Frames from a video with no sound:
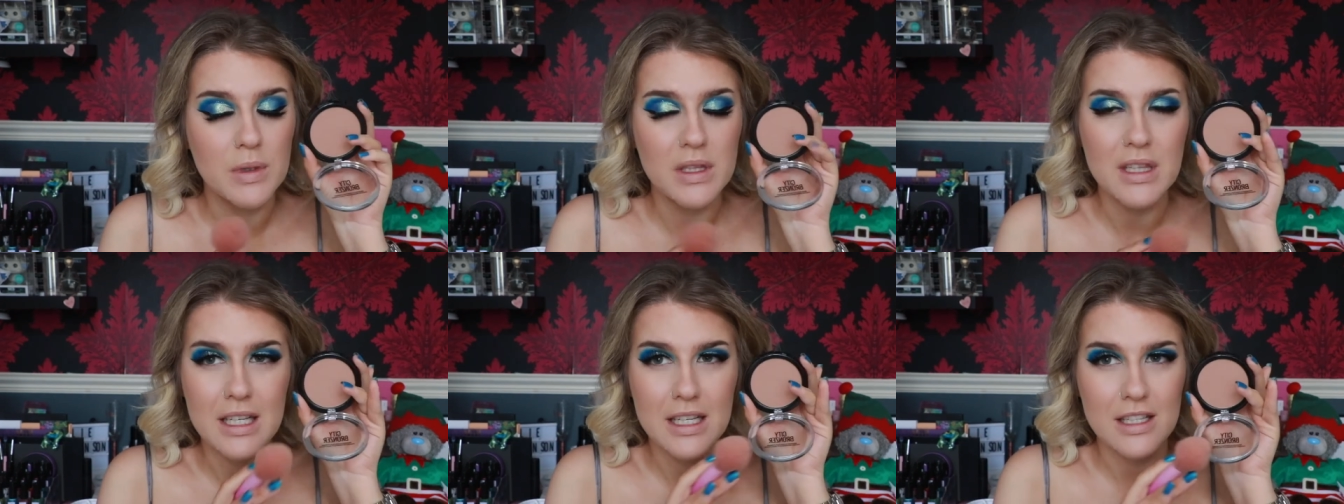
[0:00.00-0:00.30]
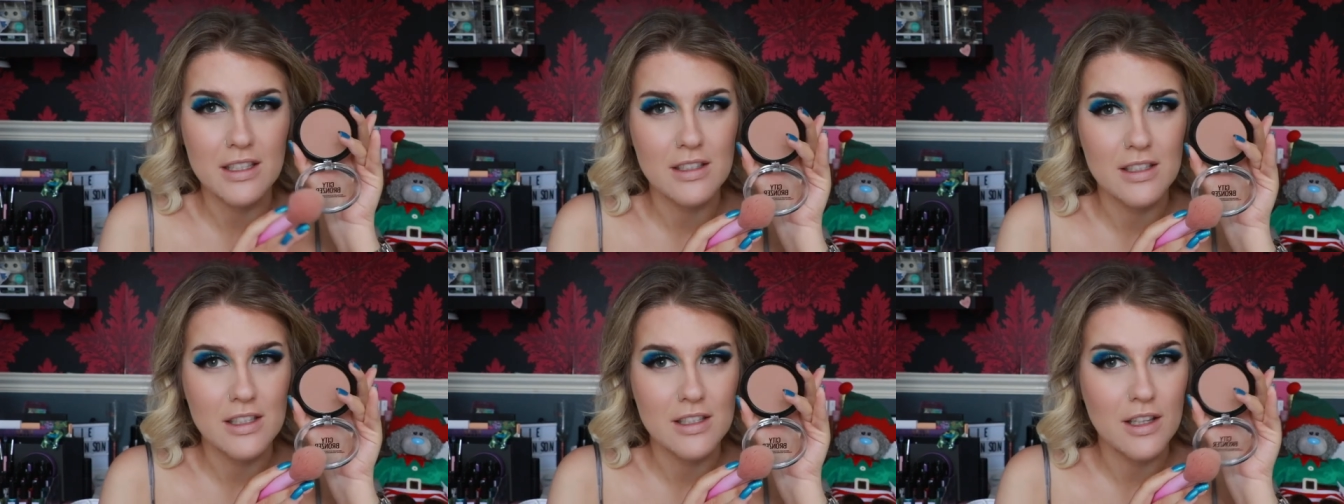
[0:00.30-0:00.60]
but
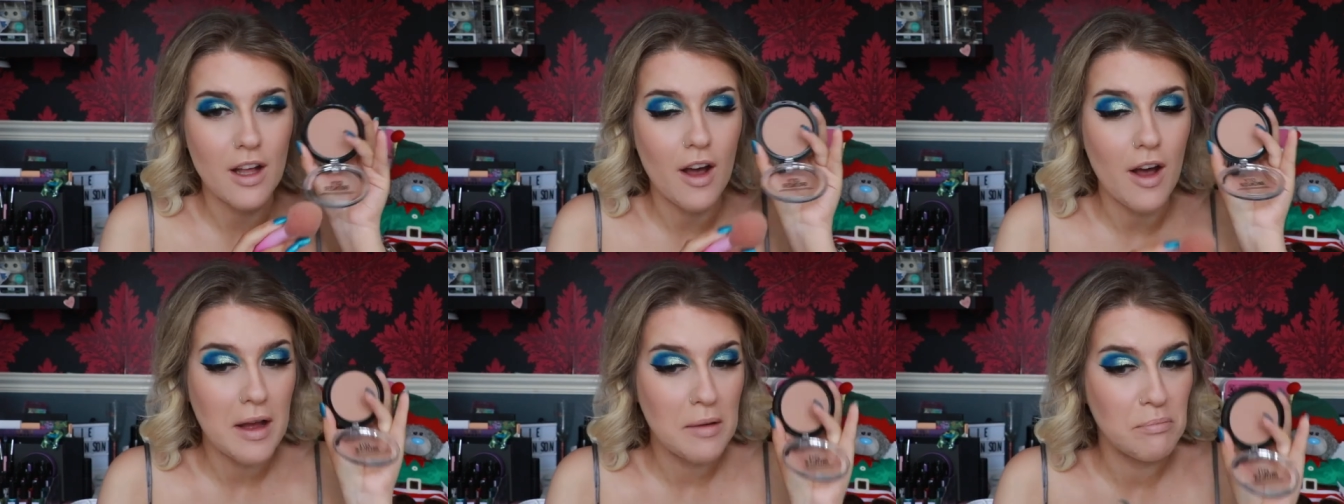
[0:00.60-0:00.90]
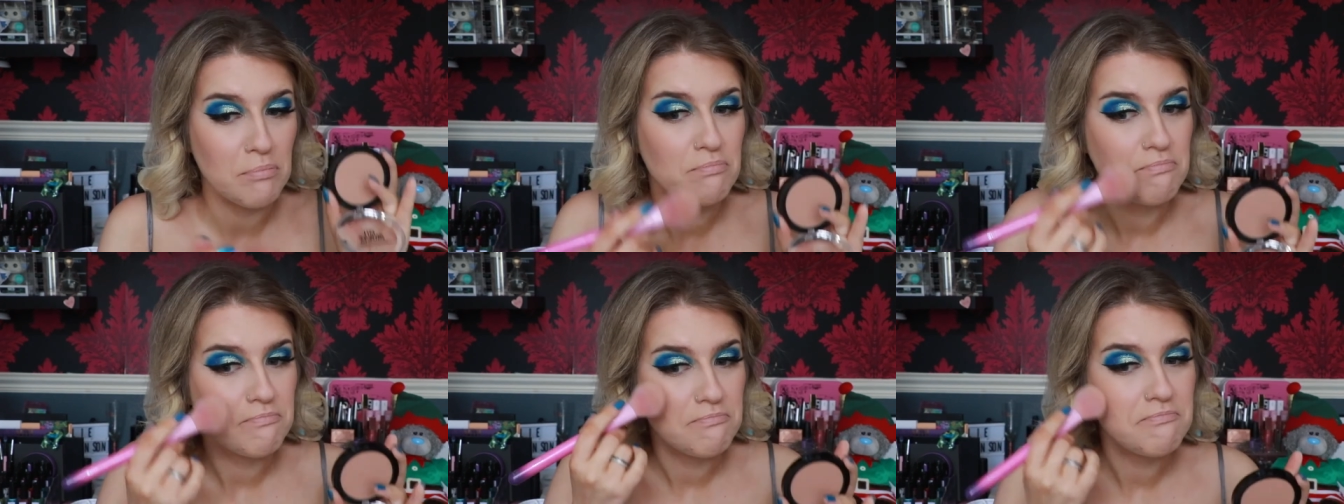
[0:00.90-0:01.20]
this is like,
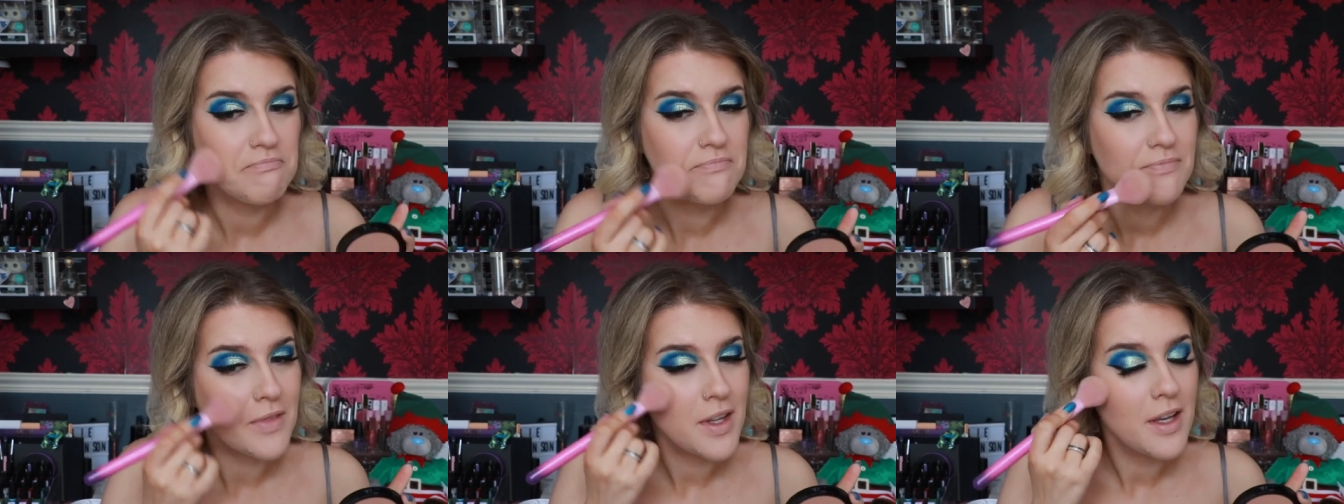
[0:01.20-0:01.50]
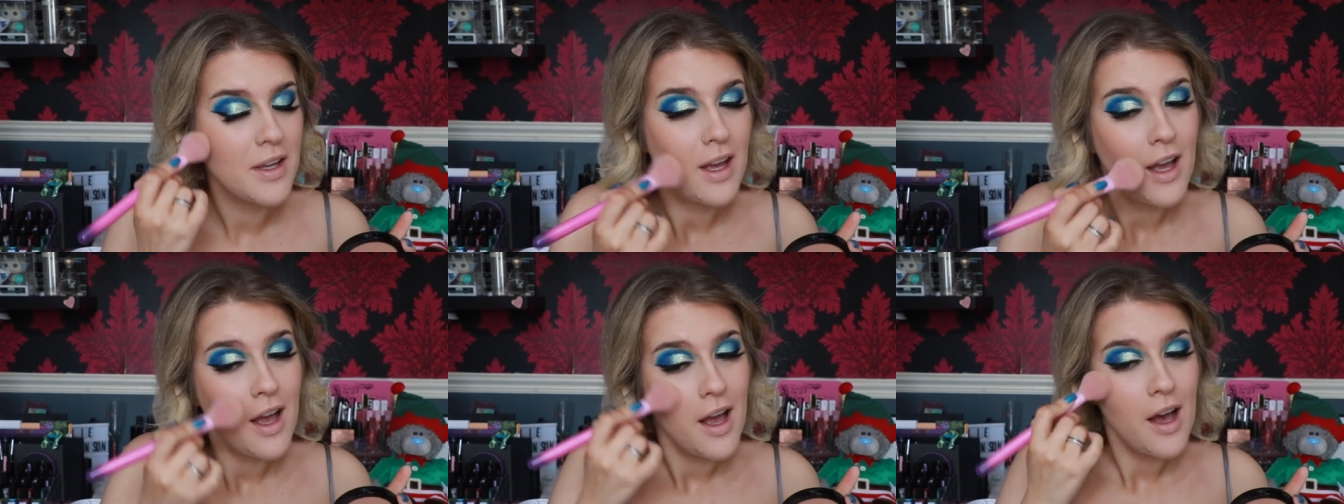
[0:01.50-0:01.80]

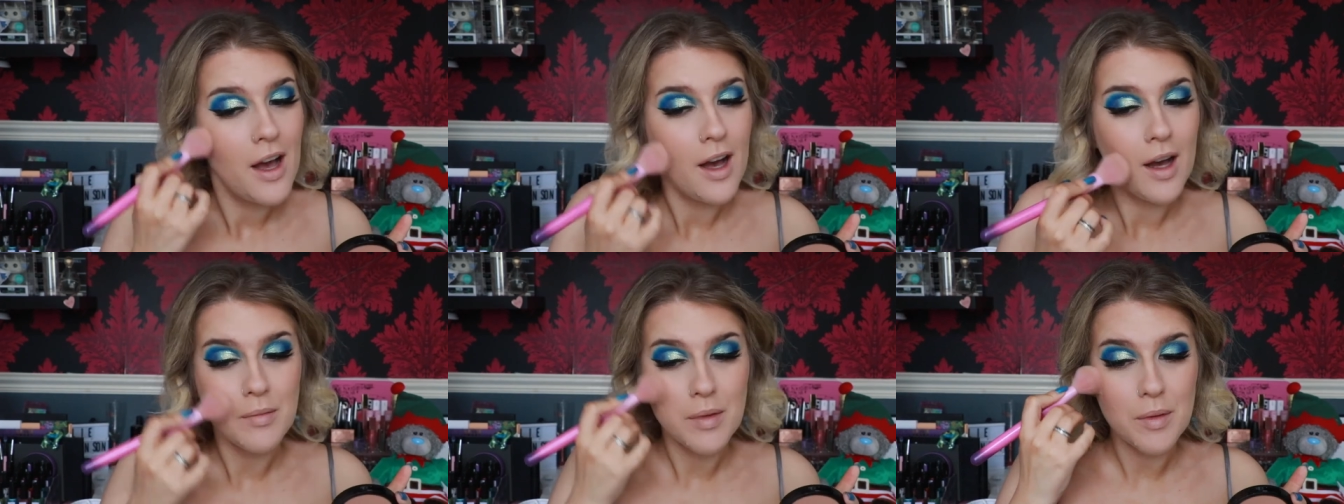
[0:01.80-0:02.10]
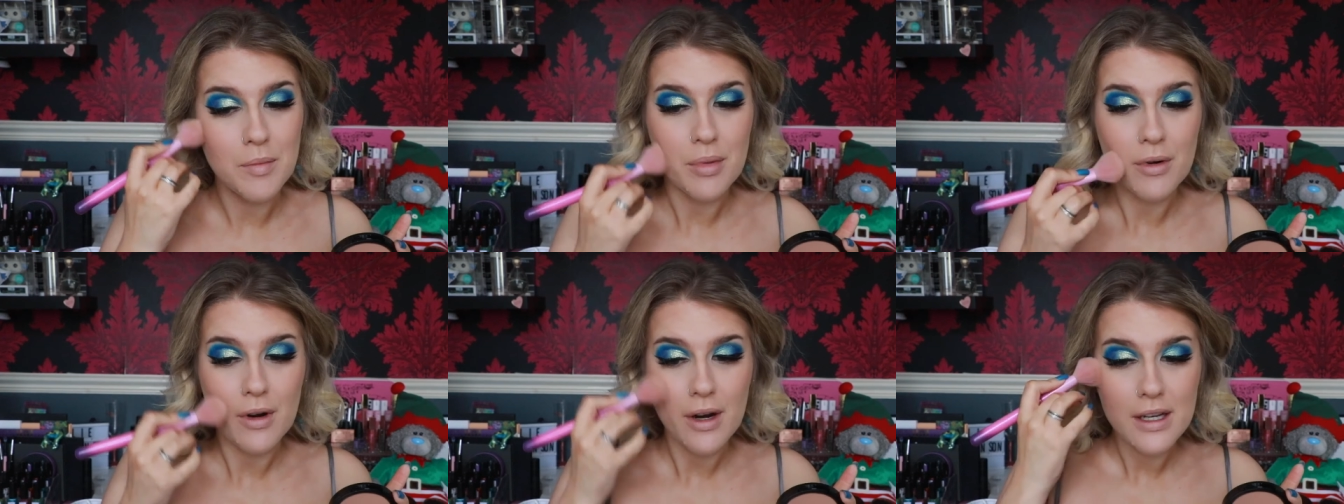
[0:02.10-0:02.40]
I'm
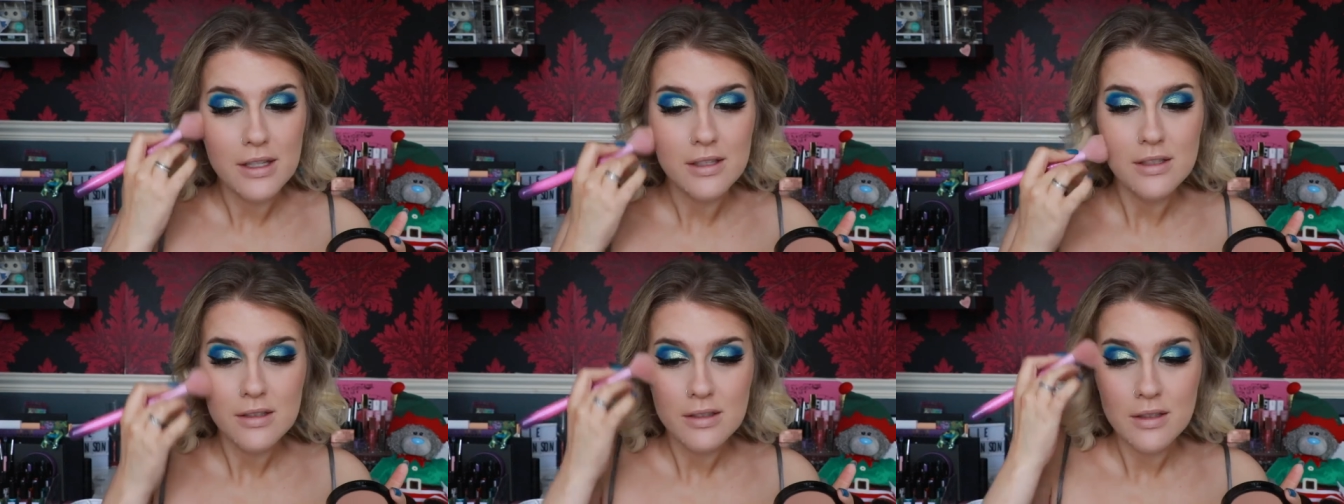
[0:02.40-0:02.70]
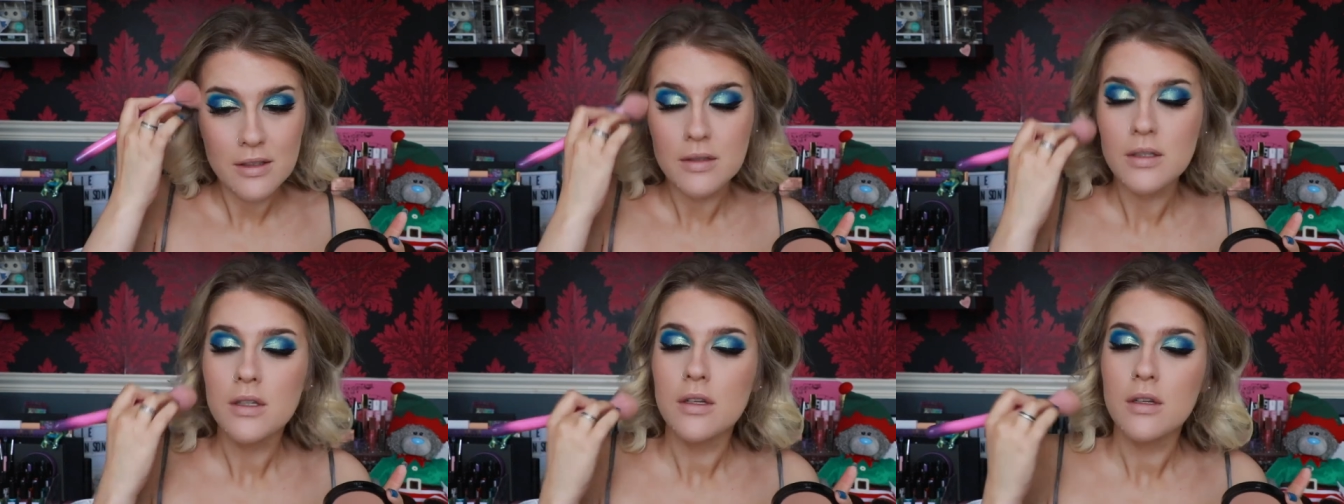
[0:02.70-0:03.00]
impressed.